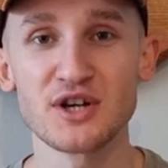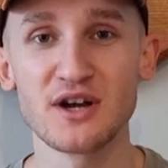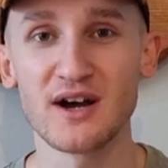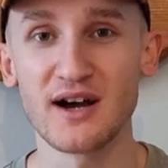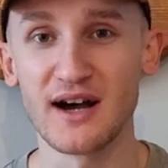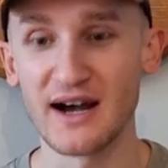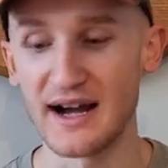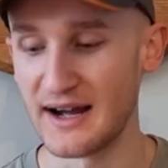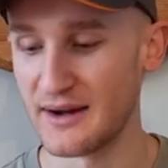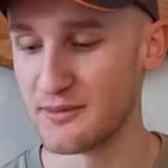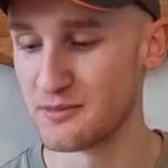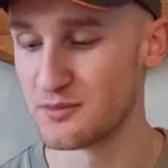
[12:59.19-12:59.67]

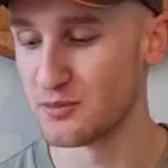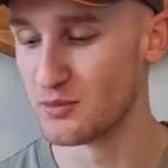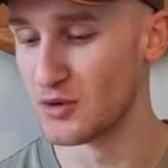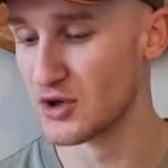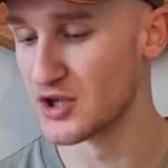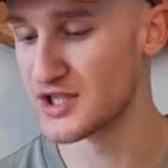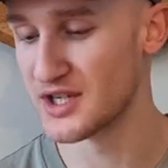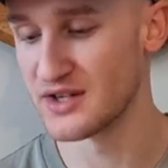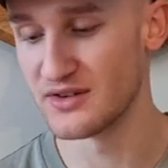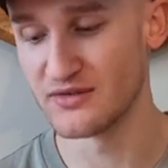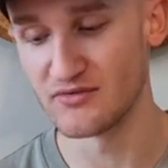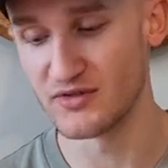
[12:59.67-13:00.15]
I
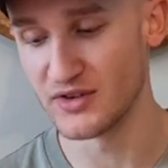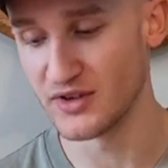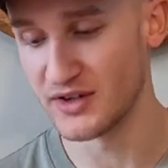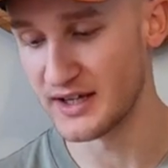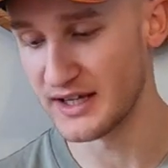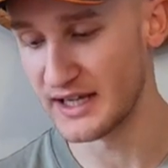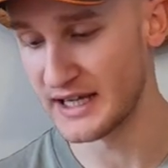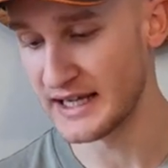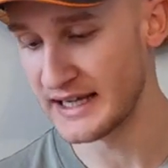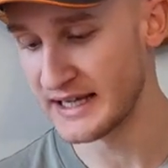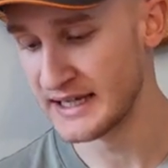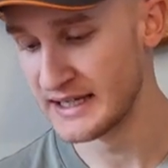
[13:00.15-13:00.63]
wasn't
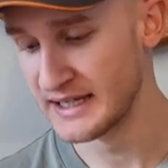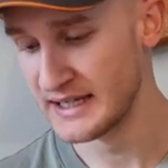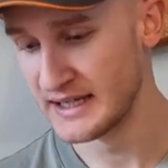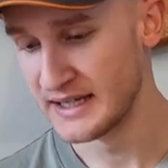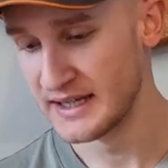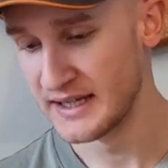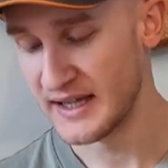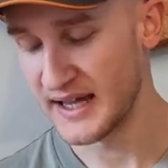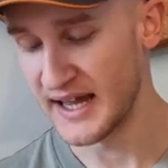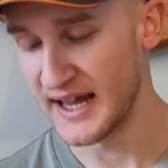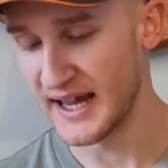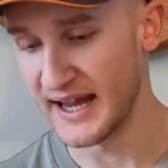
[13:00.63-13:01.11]
really
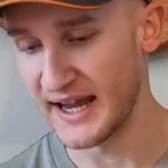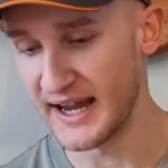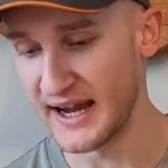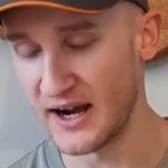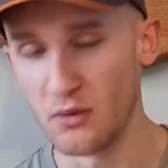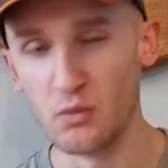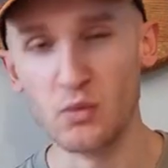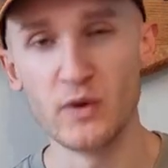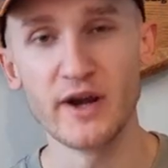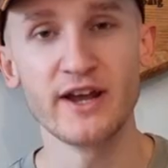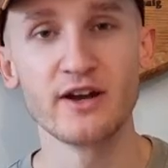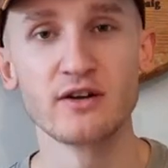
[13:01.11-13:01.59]
uh,
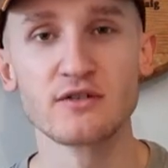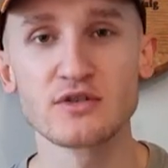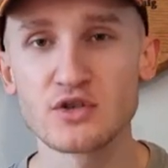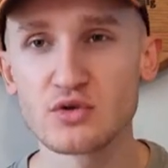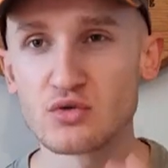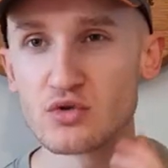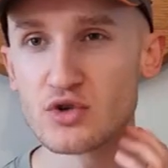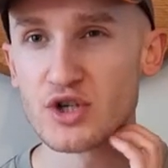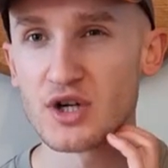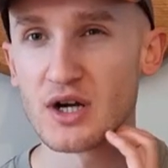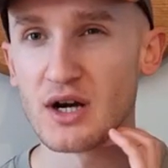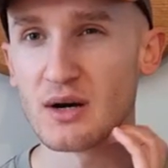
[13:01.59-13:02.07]
aware of
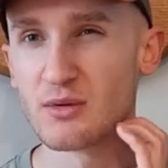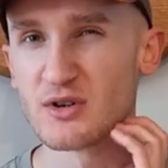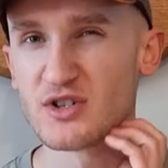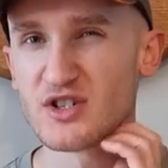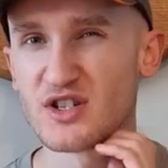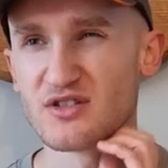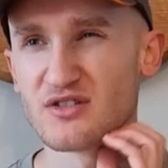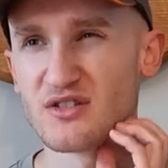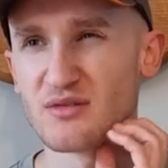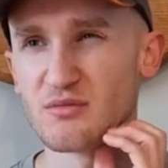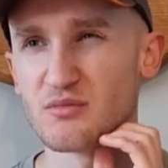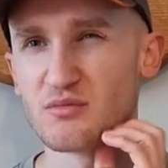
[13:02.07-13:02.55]
Stoisha. I
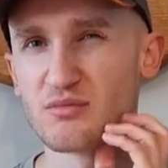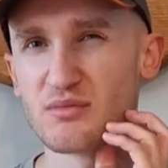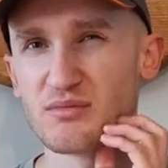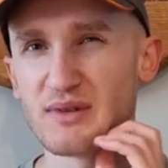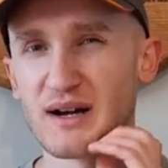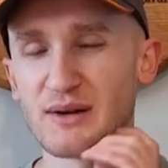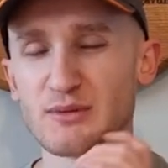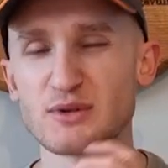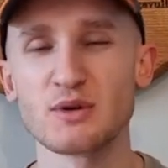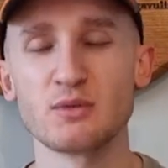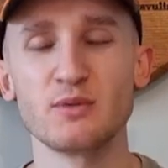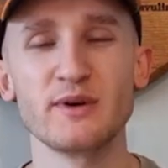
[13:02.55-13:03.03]
wasn't.
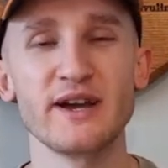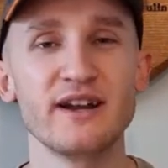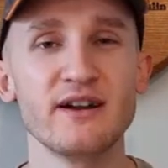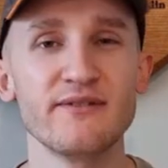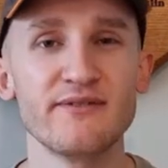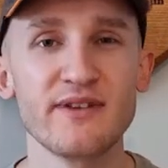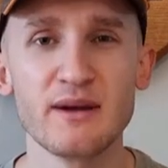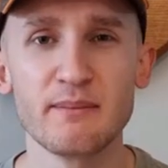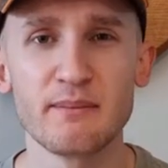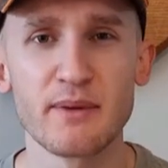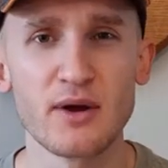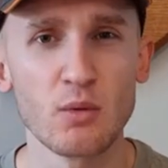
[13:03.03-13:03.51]
I was aware of
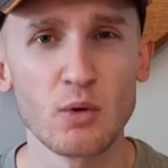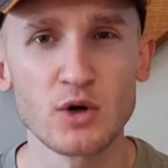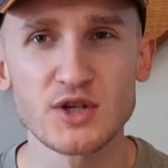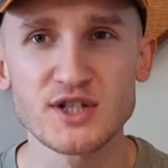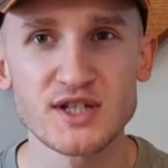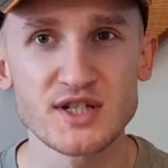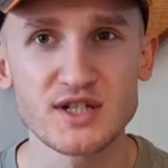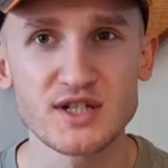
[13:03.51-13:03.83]
it, but it wasn't